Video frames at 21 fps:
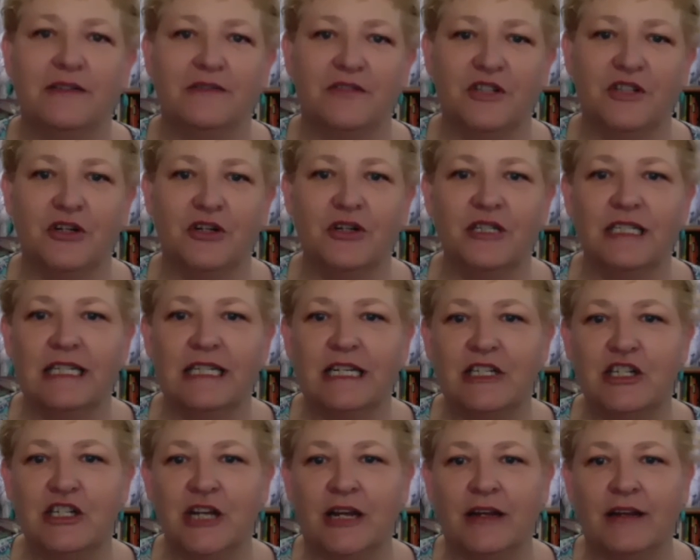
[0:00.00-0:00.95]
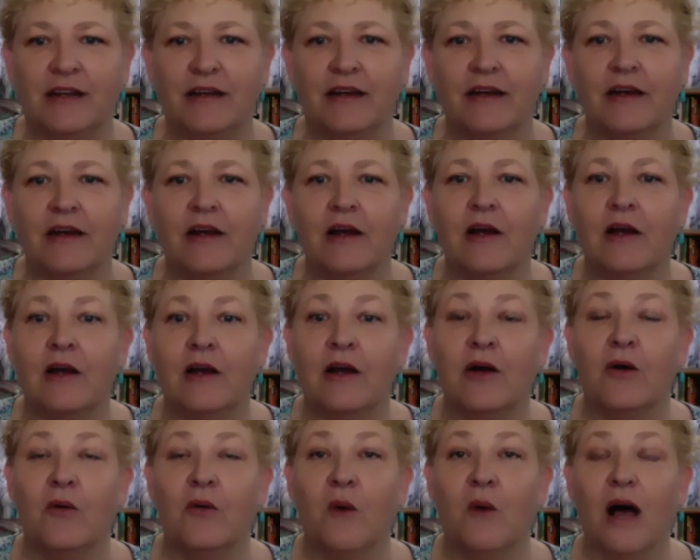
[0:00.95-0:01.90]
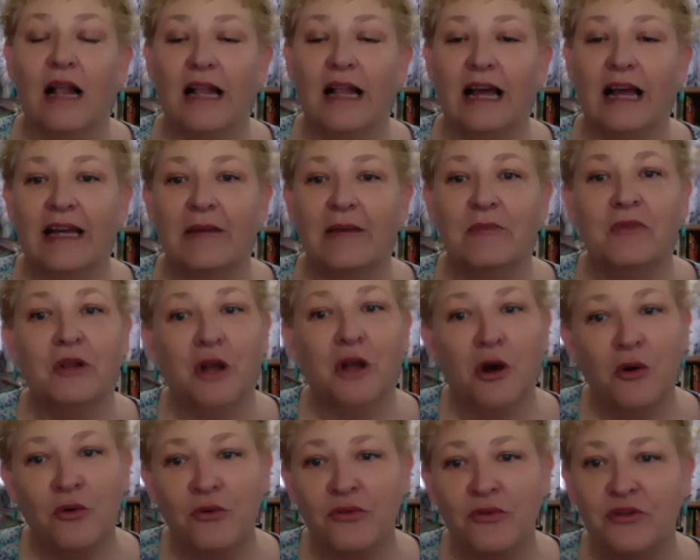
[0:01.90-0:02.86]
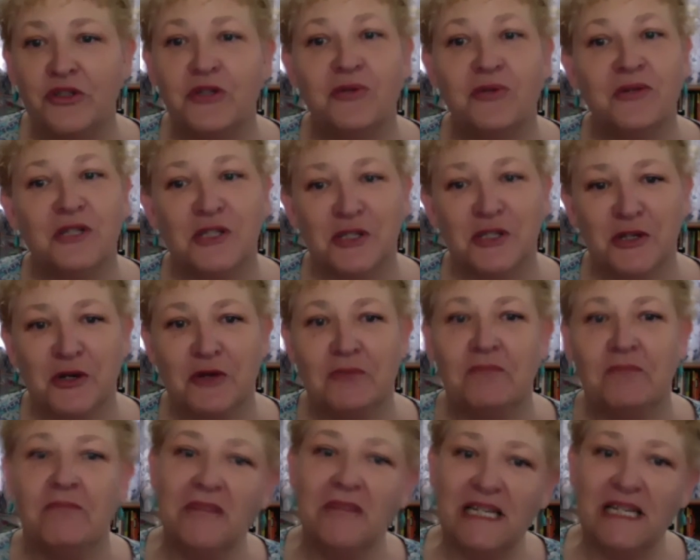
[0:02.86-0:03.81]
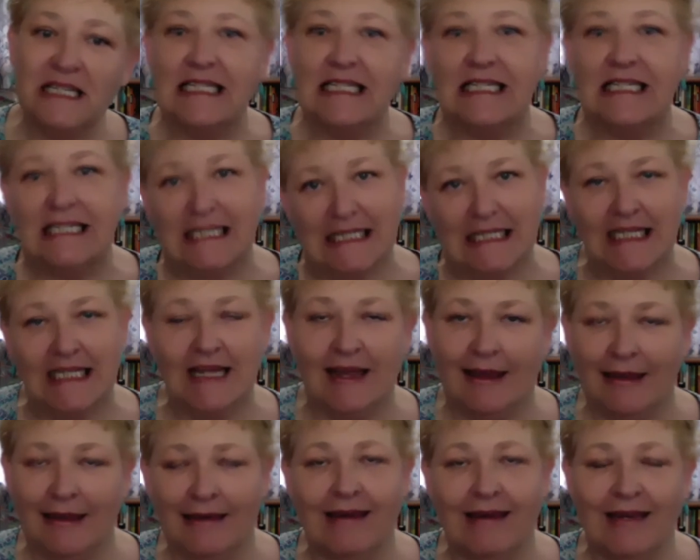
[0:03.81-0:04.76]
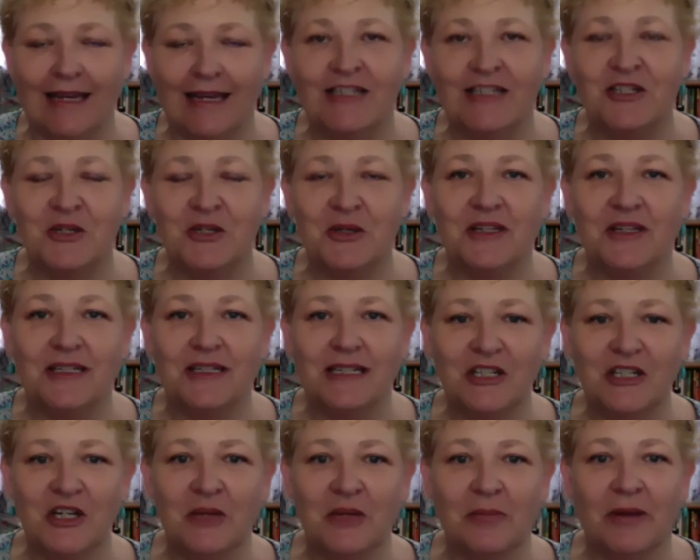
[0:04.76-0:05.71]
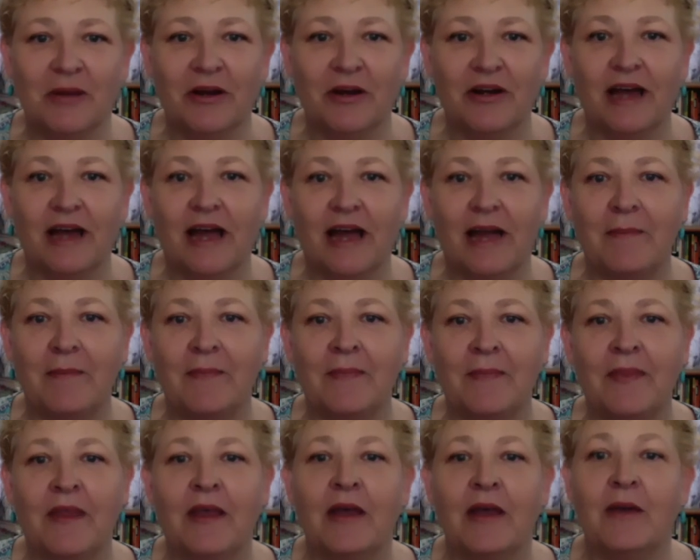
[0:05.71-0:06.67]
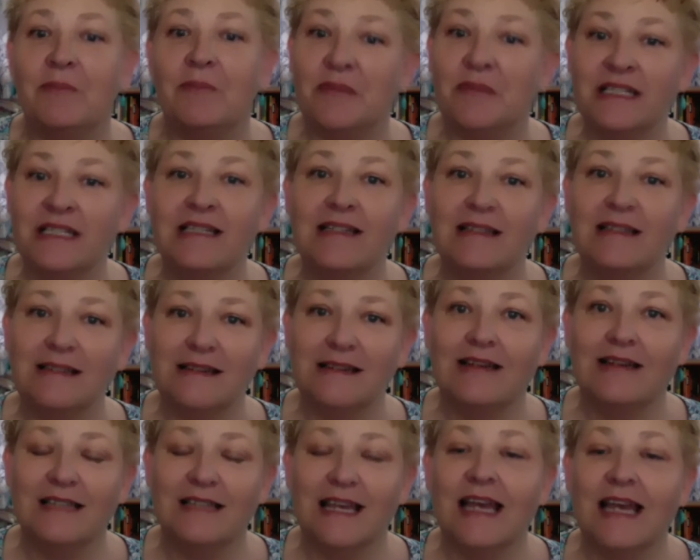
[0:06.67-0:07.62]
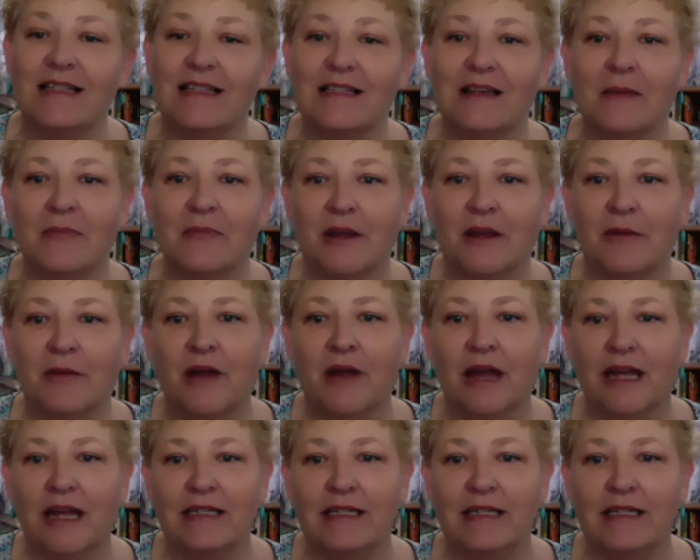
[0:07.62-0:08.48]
to good teaching. While I am loath to insert business think into the teaching paradigm, business does get something right.